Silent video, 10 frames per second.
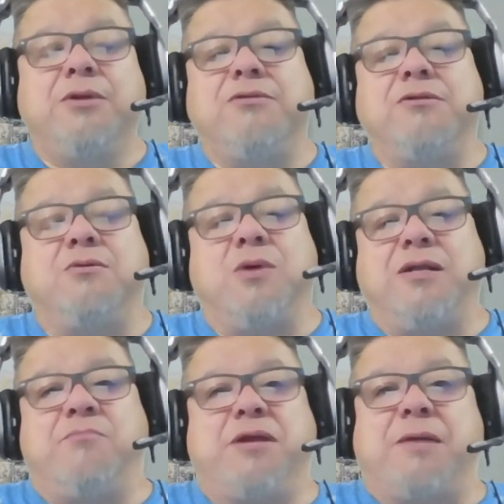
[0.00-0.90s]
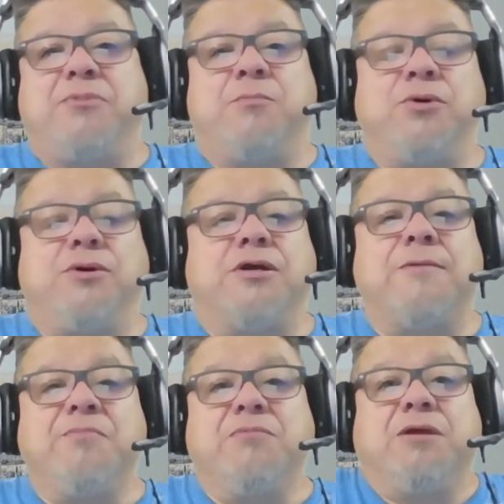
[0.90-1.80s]
You don't want to pick up the book,
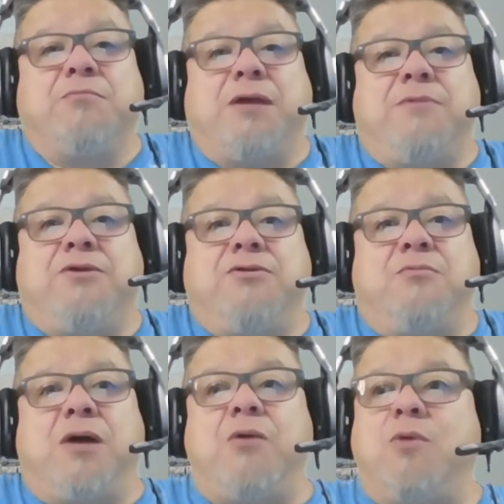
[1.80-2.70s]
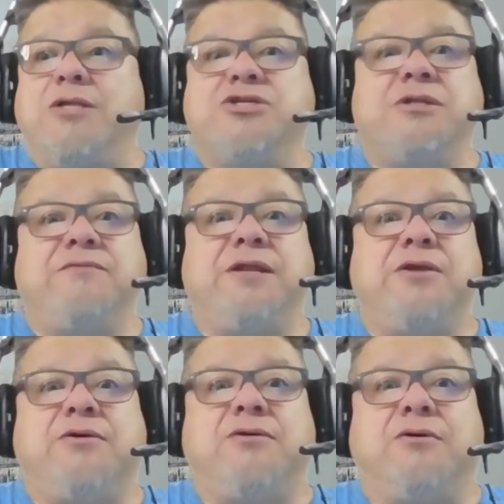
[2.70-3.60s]
but maybe you don't mind watching a
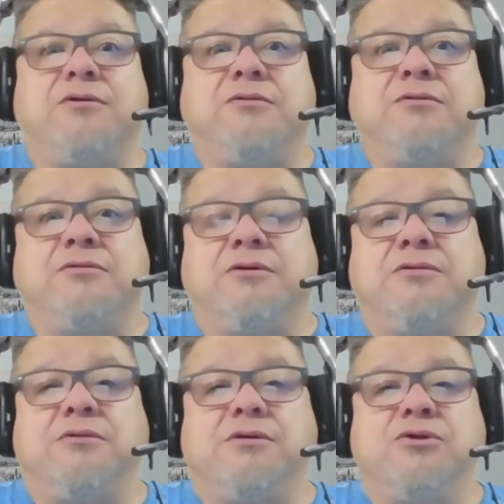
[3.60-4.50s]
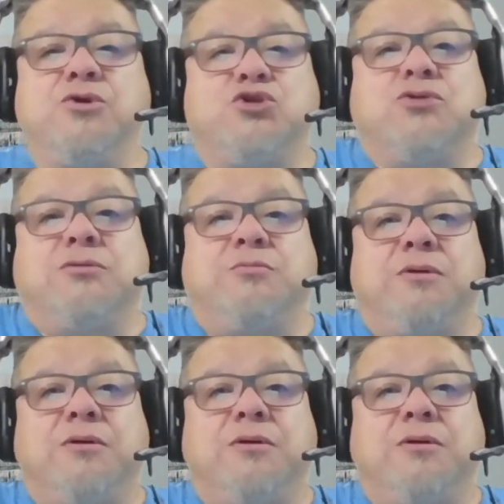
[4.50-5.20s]
video on YouTube,